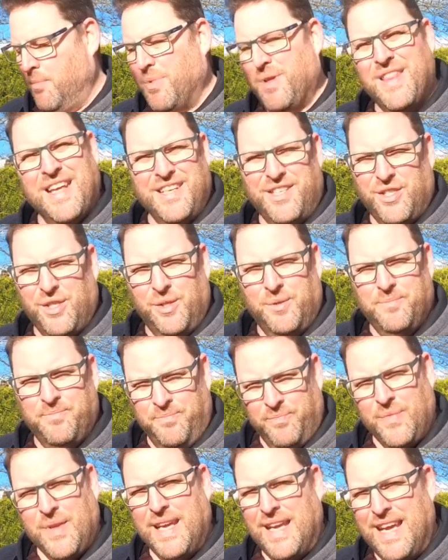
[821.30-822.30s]
but they do.
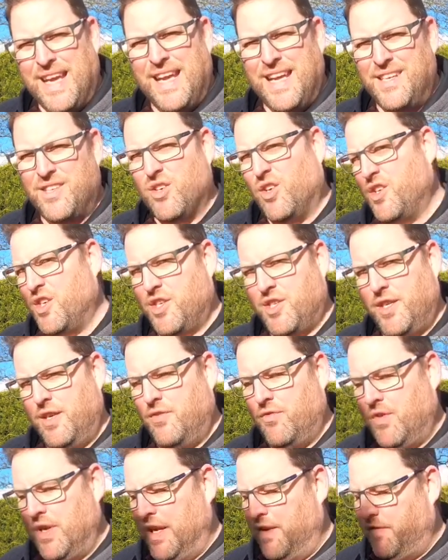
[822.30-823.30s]
It is, I just
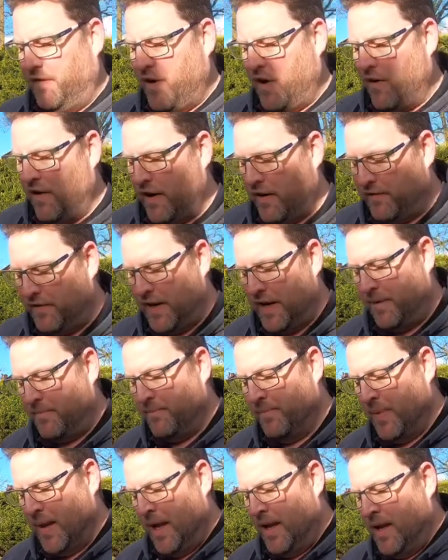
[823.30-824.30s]
didn't read far enough in.
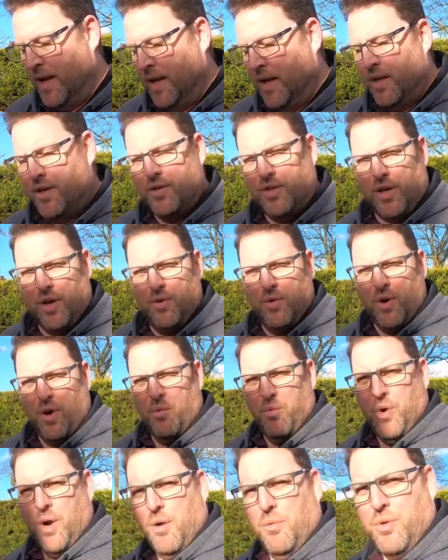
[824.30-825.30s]
So
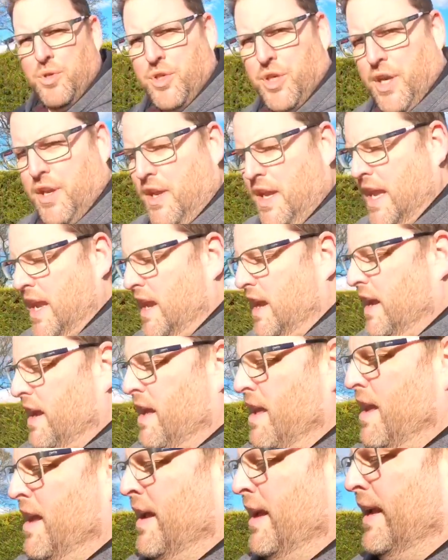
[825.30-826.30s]
what I will show you here